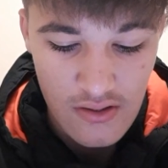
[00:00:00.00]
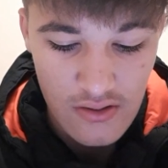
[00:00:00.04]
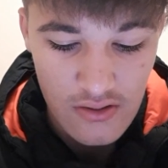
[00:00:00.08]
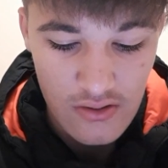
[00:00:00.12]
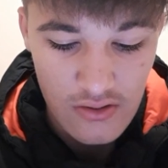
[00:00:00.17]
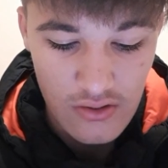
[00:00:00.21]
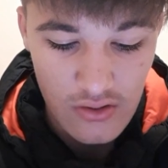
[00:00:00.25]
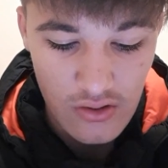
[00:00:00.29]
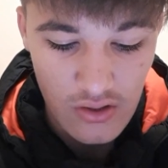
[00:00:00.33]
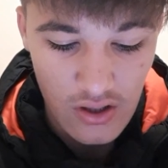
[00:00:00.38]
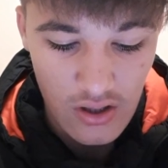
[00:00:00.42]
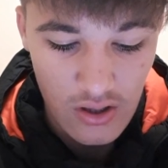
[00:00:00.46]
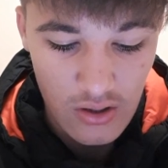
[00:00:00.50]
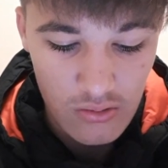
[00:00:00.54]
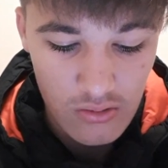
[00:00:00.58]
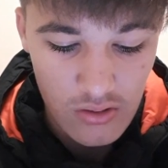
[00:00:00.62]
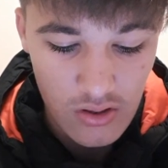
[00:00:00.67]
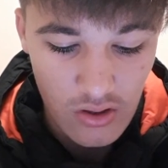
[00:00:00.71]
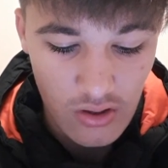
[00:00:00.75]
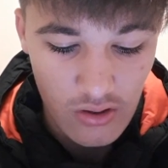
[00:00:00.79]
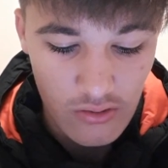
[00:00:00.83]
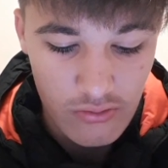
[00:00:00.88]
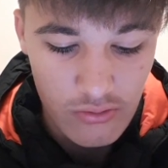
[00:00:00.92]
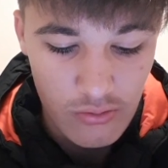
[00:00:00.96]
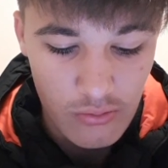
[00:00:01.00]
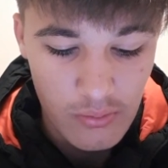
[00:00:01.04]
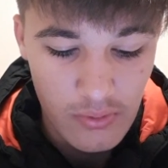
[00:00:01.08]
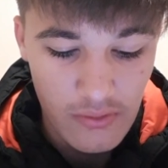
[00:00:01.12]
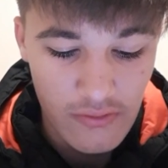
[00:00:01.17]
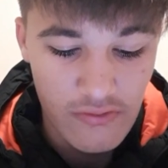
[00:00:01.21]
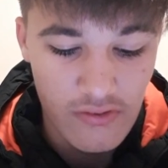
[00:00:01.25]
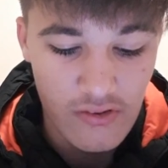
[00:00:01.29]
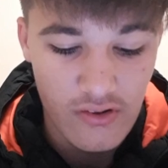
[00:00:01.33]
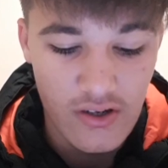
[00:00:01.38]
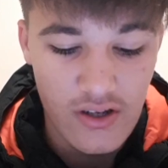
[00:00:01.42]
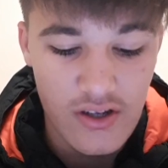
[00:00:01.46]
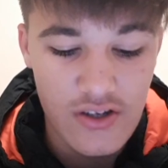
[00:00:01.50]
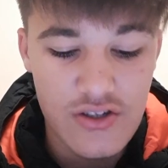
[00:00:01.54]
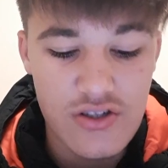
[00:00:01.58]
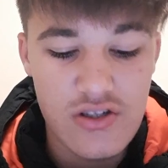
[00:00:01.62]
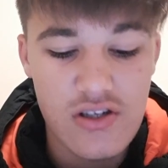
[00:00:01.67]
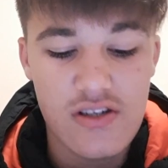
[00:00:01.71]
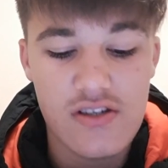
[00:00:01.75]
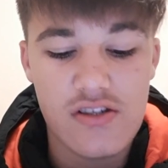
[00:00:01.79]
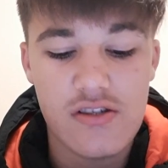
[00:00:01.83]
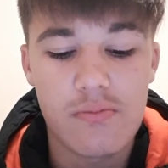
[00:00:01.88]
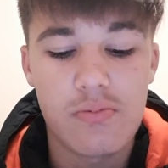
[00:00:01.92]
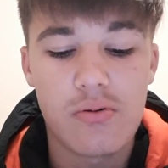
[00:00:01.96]
Your whole life will be
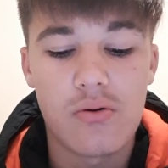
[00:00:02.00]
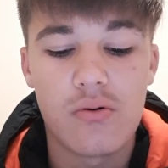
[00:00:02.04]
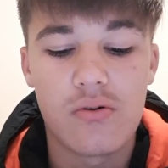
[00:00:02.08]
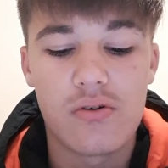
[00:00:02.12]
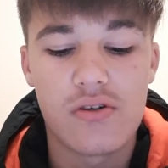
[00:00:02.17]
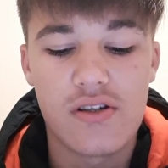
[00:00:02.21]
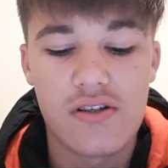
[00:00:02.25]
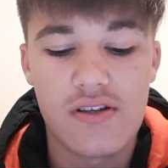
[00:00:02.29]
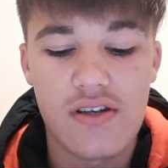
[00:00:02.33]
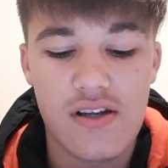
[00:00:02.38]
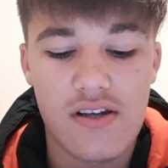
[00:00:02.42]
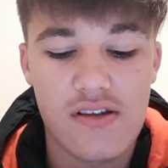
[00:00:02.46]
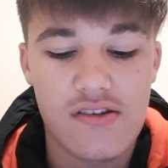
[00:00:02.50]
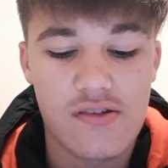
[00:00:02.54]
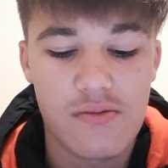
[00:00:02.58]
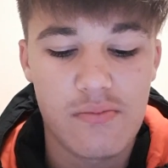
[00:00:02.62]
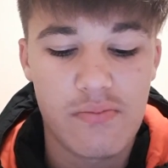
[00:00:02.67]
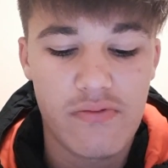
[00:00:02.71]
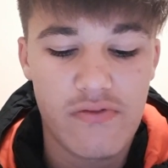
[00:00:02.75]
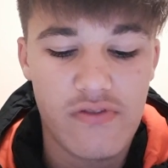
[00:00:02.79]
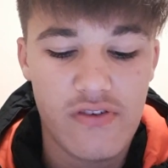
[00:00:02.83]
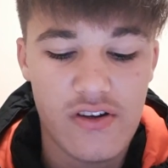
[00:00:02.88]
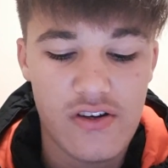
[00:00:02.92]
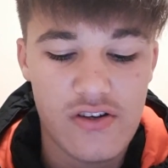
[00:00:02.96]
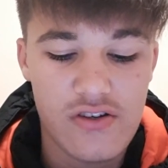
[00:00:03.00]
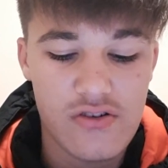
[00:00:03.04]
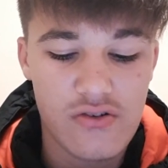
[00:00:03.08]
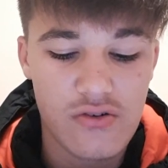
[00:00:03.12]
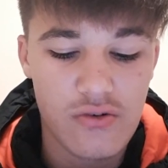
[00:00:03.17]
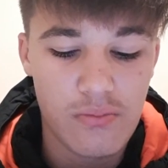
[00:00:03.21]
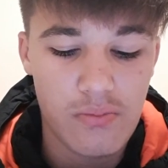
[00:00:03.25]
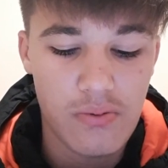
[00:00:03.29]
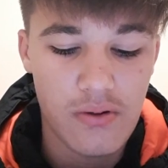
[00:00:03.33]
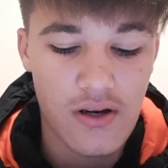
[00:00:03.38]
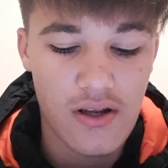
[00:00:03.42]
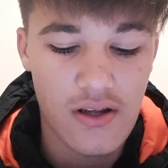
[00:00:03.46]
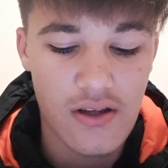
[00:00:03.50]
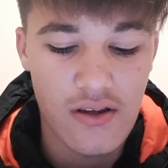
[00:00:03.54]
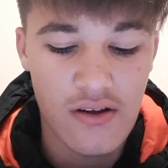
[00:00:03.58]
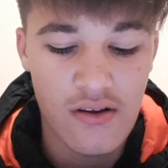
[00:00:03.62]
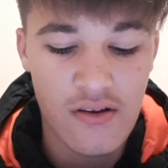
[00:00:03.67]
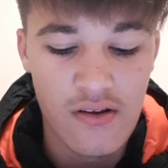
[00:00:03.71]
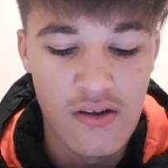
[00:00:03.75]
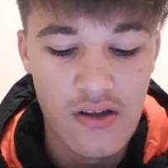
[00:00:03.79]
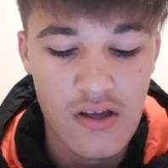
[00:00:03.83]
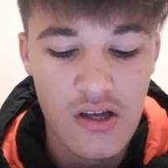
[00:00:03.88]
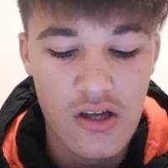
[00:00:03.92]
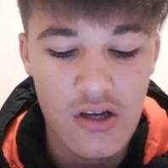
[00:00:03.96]
financially supported as a professional player,
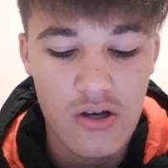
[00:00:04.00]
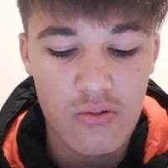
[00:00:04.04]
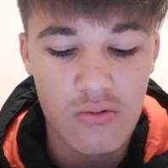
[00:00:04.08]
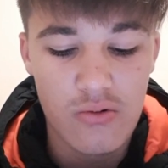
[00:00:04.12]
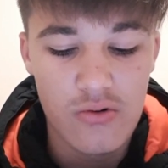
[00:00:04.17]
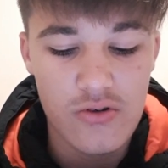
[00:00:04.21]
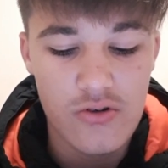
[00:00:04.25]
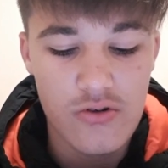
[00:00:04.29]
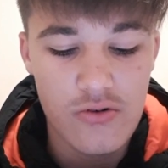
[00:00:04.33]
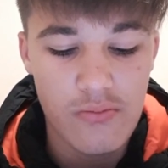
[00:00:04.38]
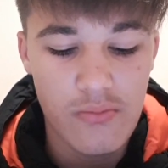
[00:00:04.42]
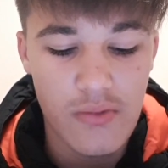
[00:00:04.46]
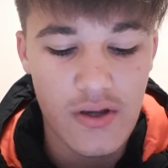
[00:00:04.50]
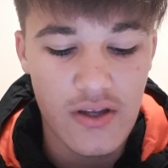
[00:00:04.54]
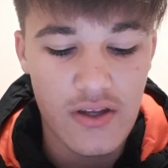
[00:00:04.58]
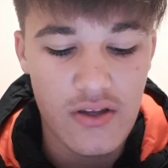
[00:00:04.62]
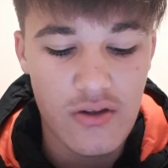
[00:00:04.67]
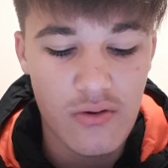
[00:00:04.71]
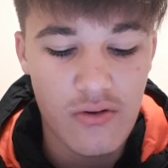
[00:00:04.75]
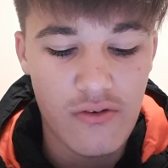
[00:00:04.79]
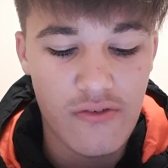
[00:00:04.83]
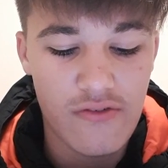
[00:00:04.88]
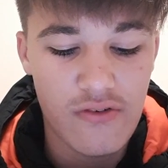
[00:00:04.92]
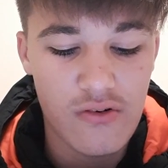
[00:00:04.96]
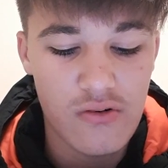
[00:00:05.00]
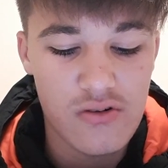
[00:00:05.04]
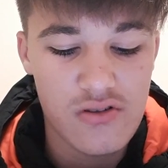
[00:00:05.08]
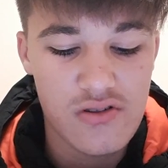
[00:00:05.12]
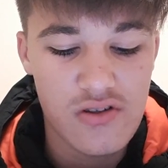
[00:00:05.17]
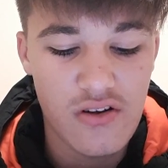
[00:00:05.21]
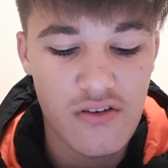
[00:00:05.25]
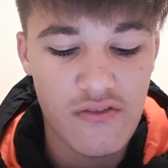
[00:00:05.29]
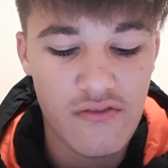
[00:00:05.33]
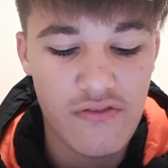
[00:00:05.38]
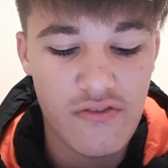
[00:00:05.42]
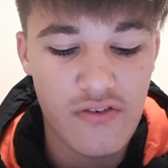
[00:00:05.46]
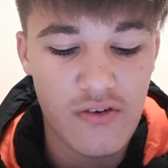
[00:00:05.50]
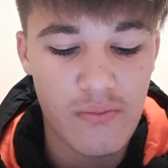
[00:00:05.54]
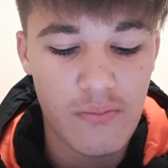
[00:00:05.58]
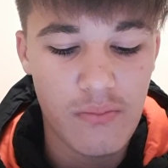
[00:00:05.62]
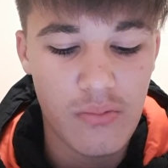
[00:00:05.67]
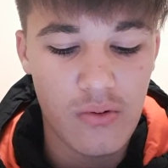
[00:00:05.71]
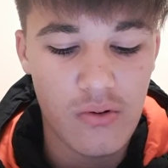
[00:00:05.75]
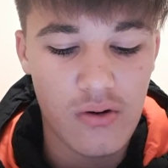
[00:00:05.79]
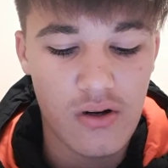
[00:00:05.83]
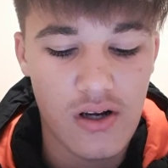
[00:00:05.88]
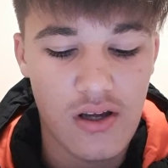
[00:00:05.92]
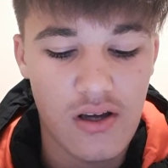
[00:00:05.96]
which will make you a full-time
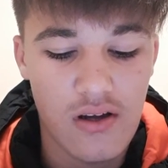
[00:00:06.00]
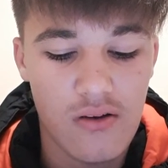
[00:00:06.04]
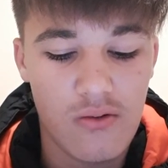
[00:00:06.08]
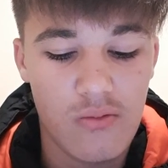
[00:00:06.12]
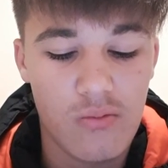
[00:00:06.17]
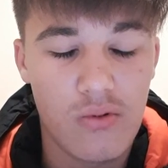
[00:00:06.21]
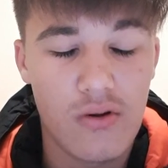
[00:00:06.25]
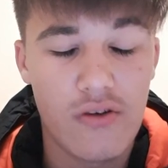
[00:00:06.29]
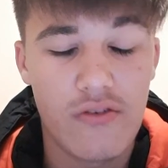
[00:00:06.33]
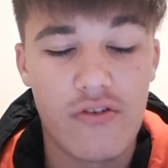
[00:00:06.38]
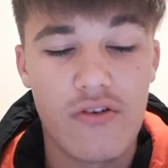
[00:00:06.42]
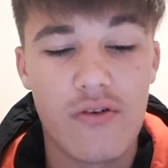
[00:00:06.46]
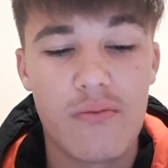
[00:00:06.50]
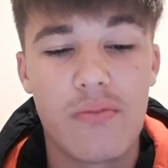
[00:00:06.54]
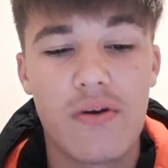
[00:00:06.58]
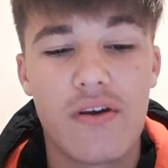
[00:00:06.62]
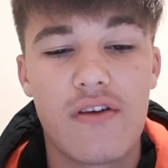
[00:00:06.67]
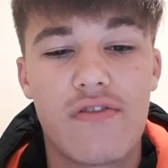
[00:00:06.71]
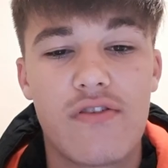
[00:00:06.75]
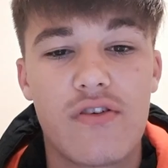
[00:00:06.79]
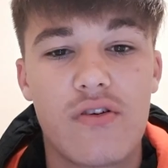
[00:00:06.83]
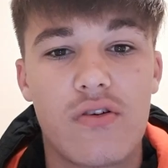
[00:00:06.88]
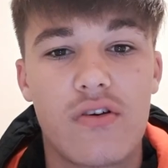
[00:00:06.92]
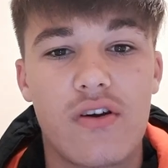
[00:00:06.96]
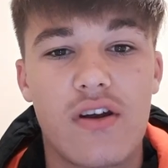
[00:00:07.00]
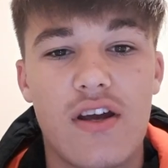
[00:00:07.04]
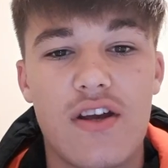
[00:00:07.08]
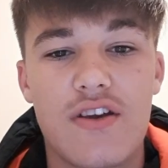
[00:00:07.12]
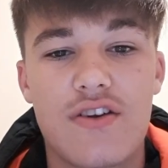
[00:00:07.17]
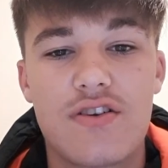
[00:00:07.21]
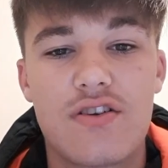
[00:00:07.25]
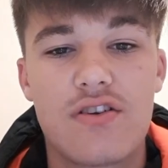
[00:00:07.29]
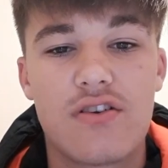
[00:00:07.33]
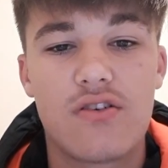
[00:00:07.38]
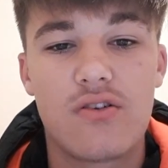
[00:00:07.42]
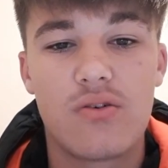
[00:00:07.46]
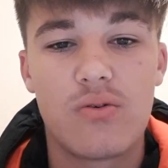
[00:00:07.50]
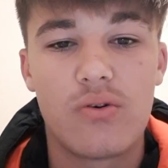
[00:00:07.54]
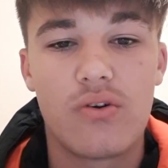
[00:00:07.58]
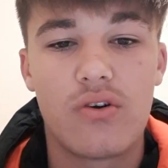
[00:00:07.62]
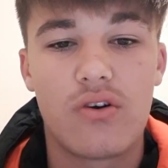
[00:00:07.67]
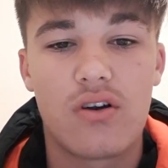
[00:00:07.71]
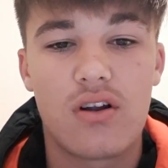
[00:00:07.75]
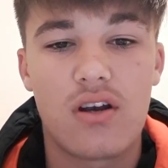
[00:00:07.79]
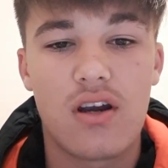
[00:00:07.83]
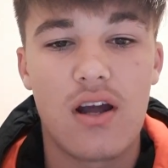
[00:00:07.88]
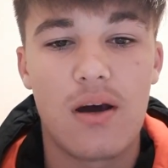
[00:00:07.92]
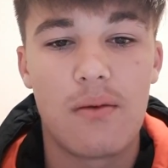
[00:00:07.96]
footballer, whether it be for your nation or your
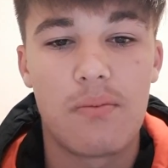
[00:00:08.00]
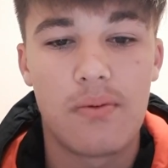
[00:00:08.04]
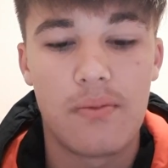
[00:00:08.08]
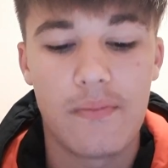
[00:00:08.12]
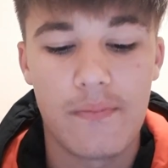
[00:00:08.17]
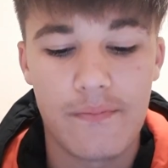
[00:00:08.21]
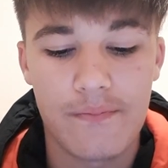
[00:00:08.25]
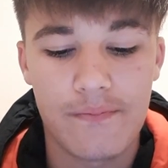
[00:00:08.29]
club.